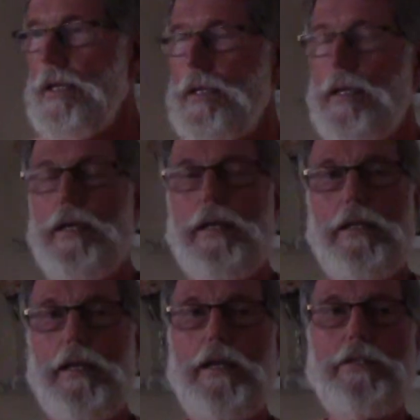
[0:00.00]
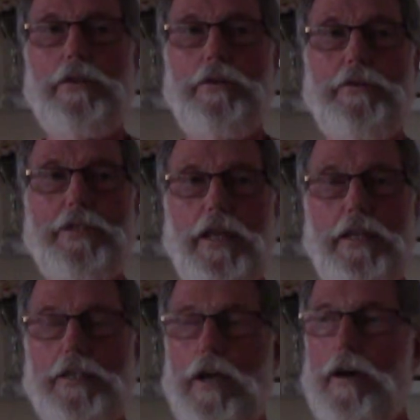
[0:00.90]
it, that has no
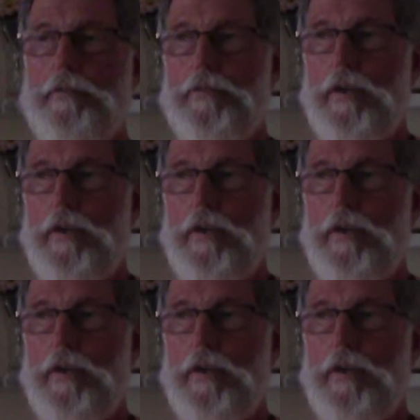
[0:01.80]
sense of